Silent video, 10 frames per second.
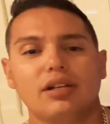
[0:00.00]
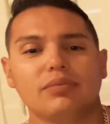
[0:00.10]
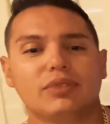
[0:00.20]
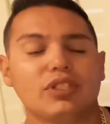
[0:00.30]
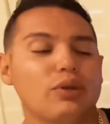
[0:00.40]

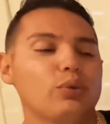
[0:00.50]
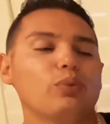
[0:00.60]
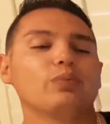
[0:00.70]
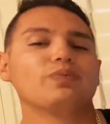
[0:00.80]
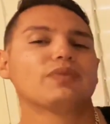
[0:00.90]

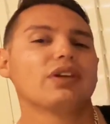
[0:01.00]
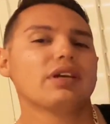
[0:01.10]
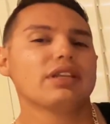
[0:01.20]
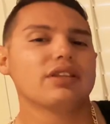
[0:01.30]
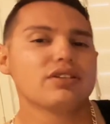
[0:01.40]
So
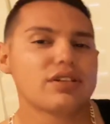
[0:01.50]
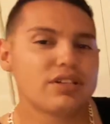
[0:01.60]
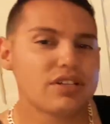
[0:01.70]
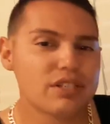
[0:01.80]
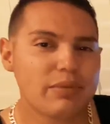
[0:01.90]
those are
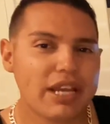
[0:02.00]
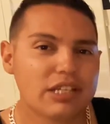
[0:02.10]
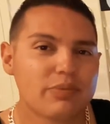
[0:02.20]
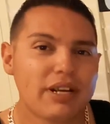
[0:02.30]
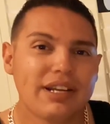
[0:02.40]
just my
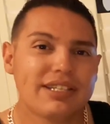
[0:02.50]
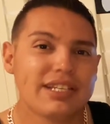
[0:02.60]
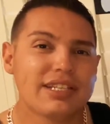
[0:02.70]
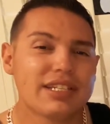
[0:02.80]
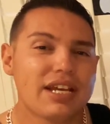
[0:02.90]

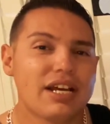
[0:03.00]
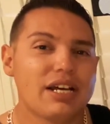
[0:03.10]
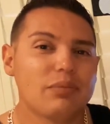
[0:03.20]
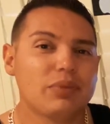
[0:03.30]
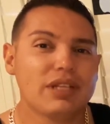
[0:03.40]
experiences.
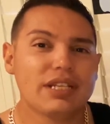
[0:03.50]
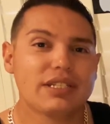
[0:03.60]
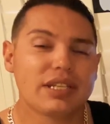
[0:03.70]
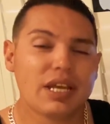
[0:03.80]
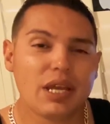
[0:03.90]

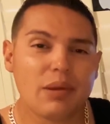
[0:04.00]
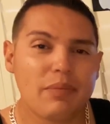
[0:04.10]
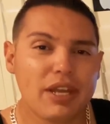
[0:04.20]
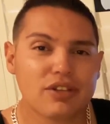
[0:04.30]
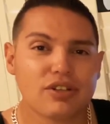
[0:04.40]
Please
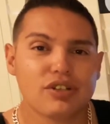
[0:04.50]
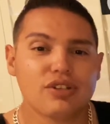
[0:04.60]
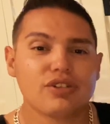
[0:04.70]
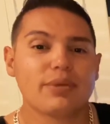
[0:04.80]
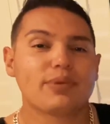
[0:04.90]
make sure
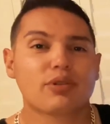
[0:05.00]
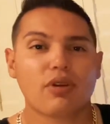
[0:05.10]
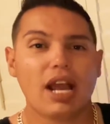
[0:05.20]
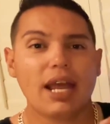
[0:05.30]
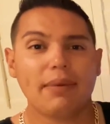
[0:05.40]
to
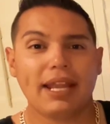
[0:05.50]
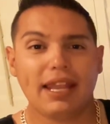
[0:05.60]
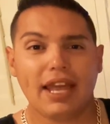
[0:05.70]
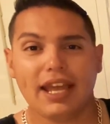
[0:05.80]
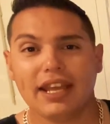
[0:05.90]
subscribe and
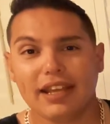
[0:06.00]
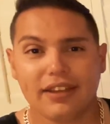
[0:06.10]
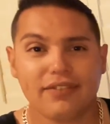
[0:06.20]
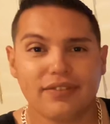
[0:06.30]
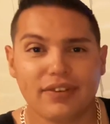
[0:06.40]
like
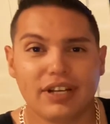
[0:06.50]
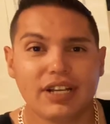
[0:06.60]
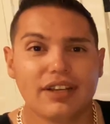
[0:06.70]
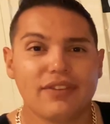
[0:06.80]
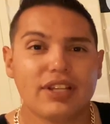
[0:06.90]
if
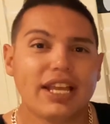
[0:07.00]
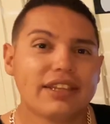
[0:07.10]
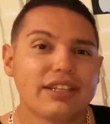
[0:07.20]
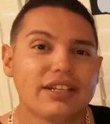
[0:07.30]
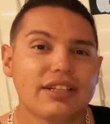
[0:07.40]
you
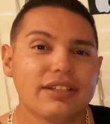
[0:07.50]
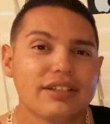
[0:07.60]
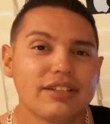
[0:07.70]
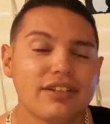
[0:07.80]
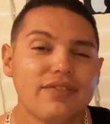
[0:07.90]
like the
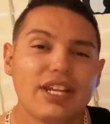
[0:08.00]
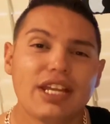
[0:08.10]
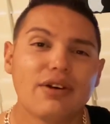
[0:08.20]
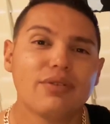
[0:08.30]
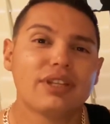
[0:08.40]
video.